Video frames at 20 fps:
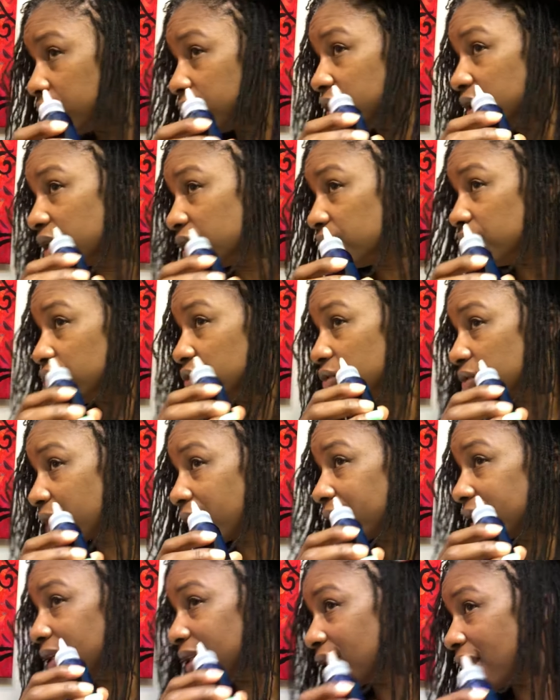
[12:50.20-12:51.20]
and you're
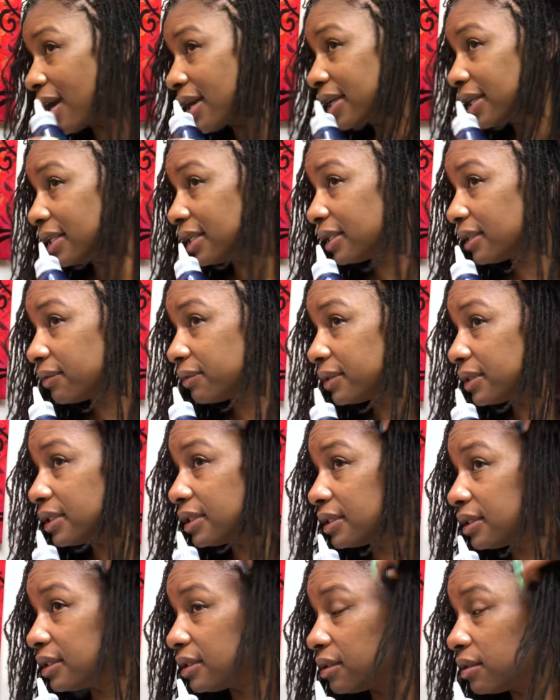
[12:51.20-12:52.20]
trying to lock it in with
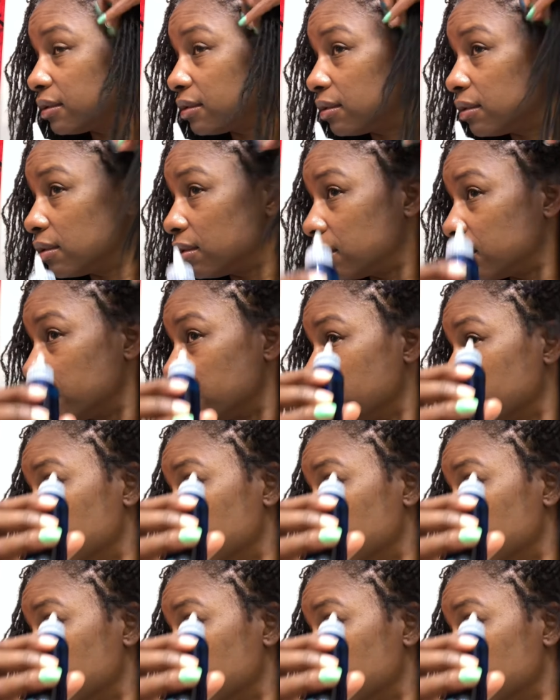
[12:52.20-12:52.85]
this little oil.